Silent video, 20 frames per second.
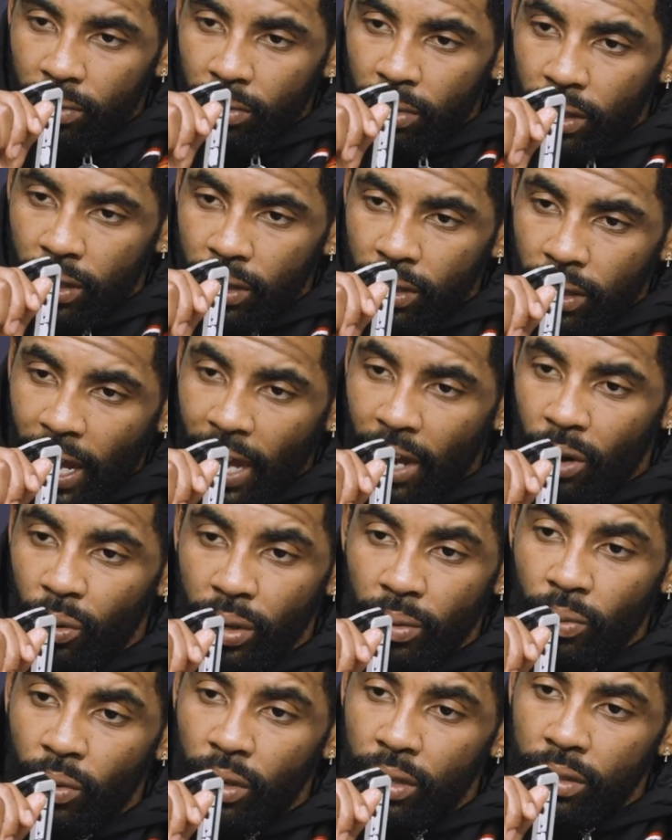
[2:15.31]
But how
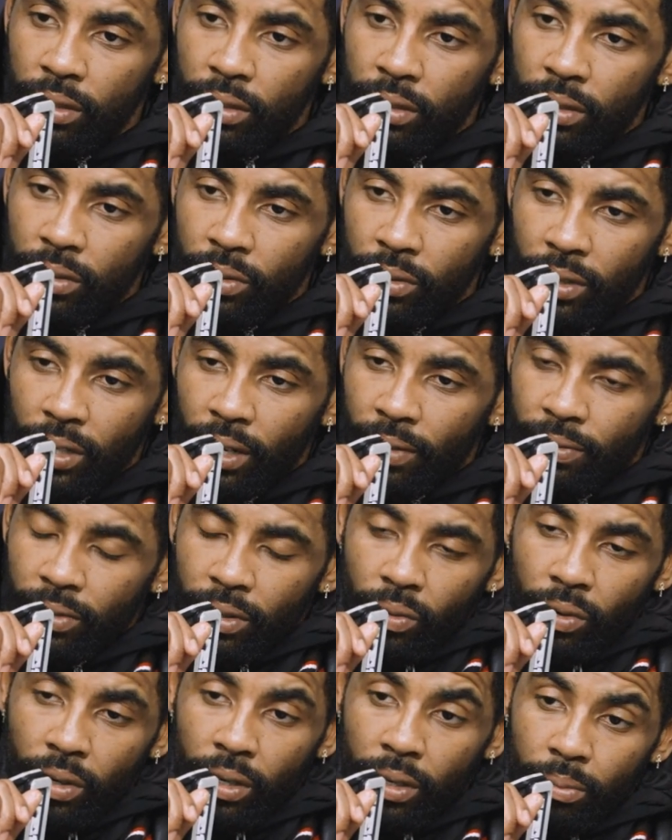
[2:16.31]
we won, we
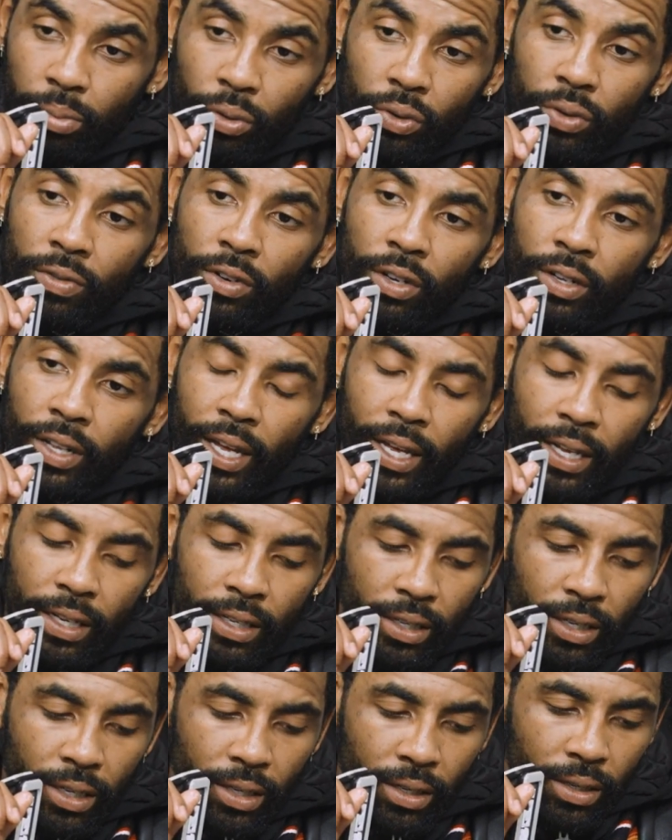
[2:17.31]
definitely want to improve on that.
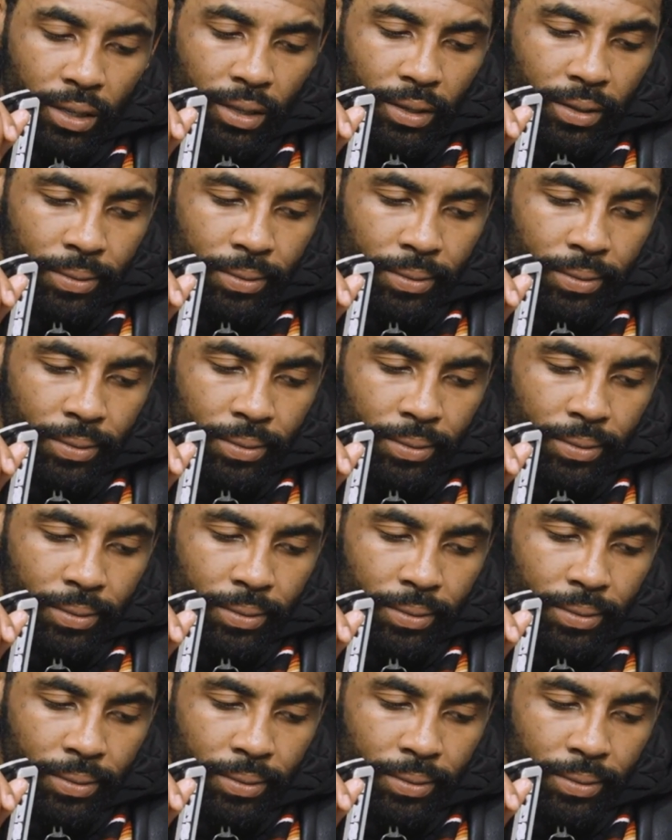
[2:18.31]
And,